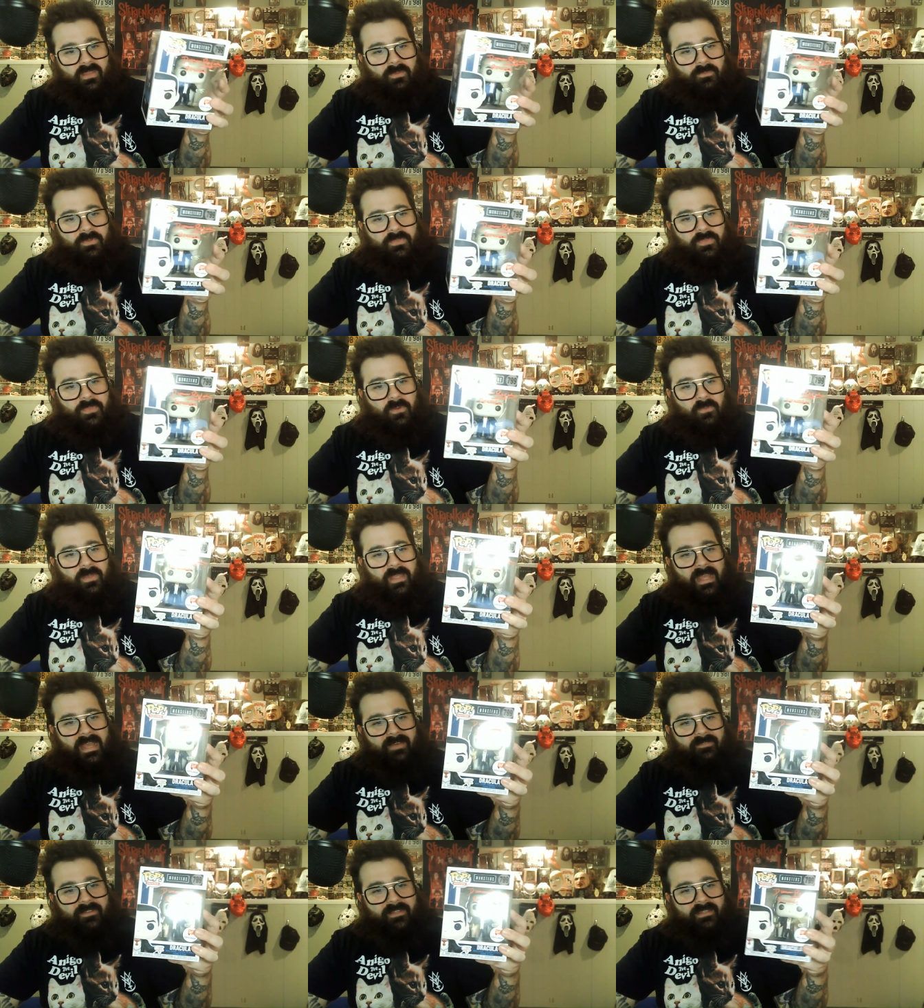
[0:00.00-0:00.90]
But there we
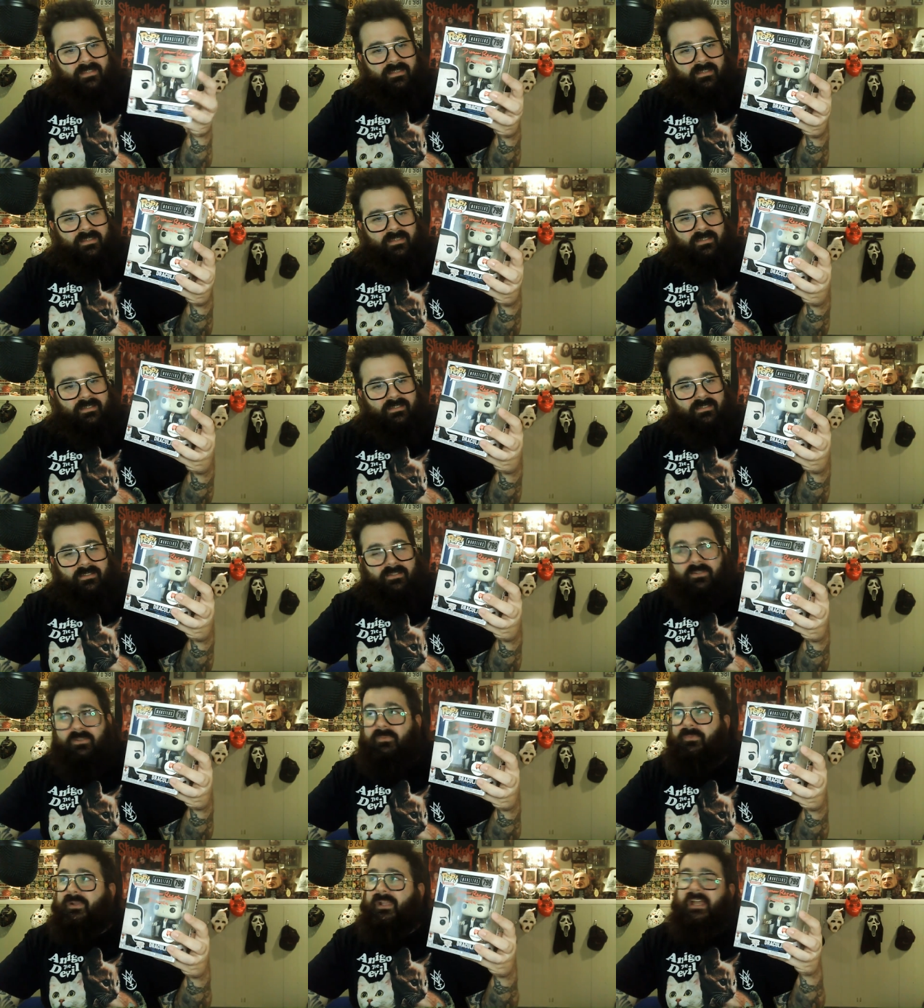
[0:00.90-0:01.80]
have it.
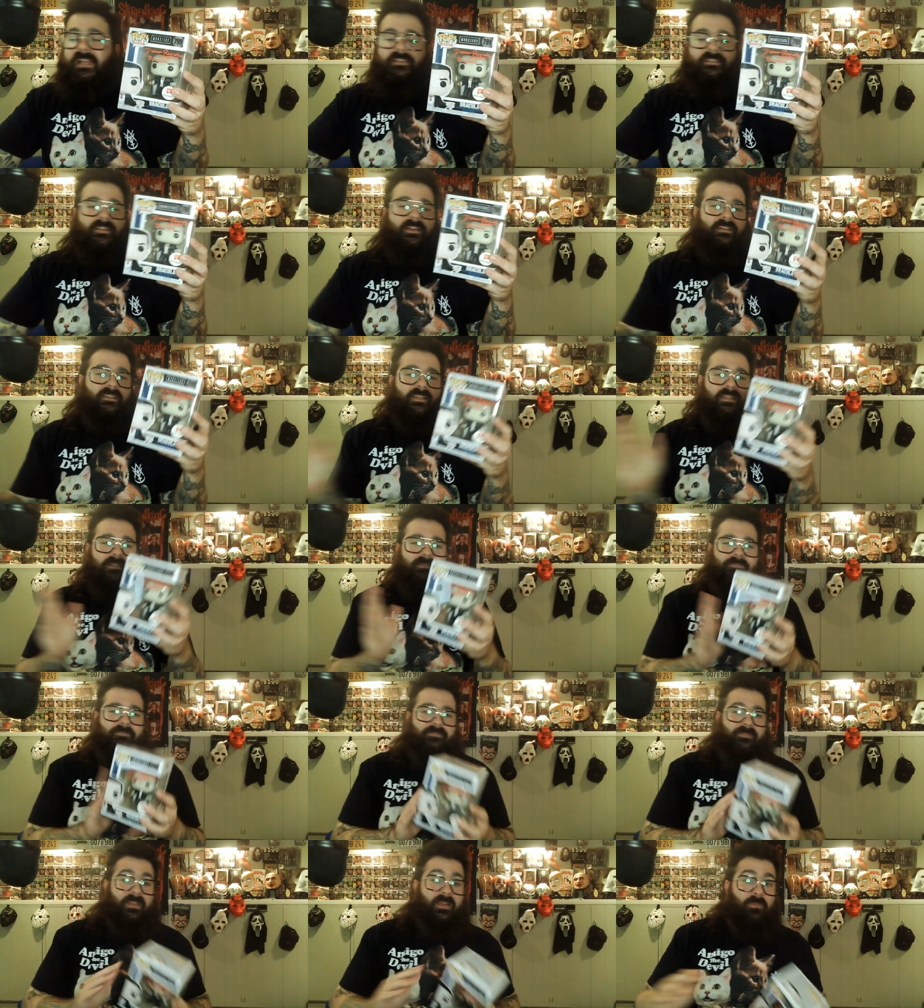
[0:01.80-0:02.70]
We got Duncan,
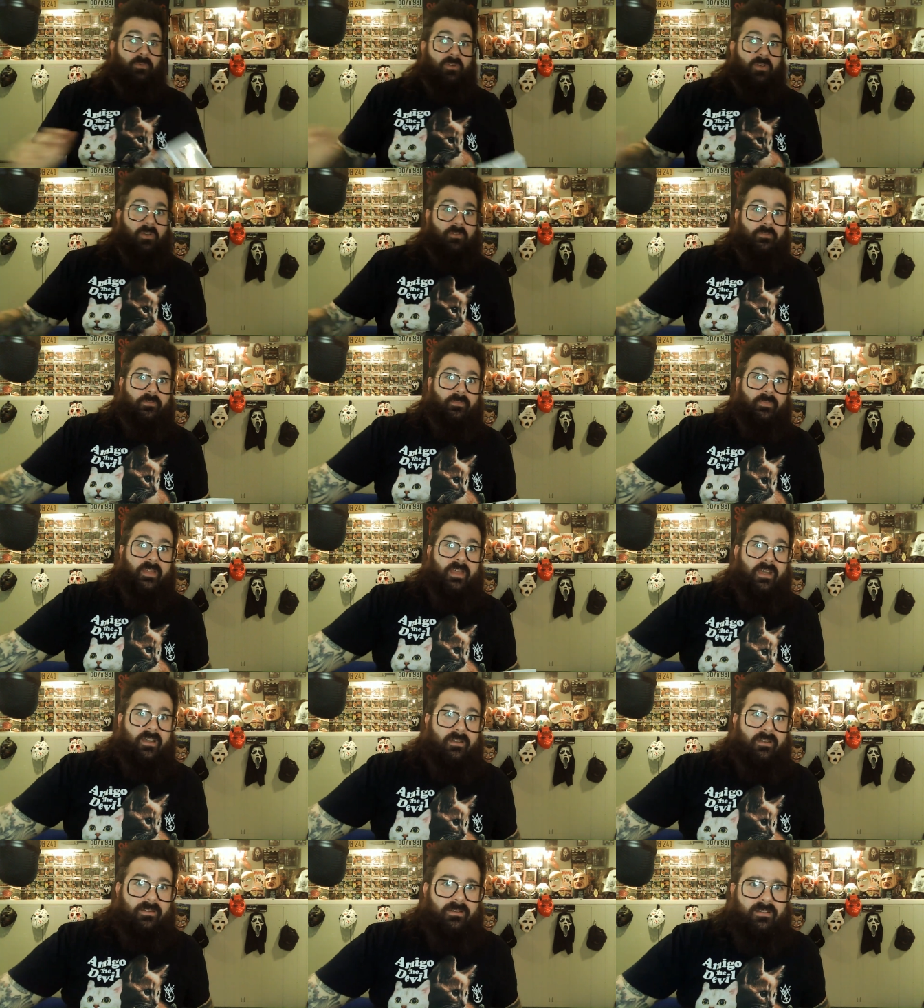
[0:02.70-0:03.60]
and we'll go from
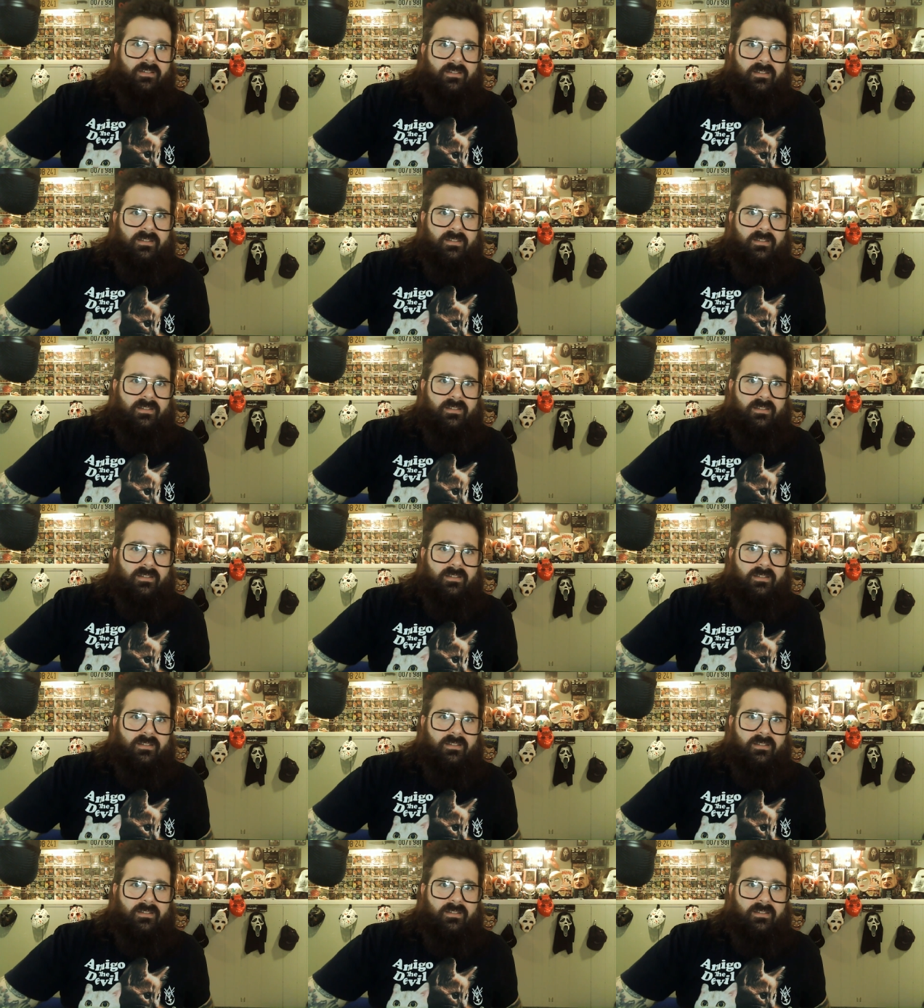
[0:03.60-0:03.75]
there.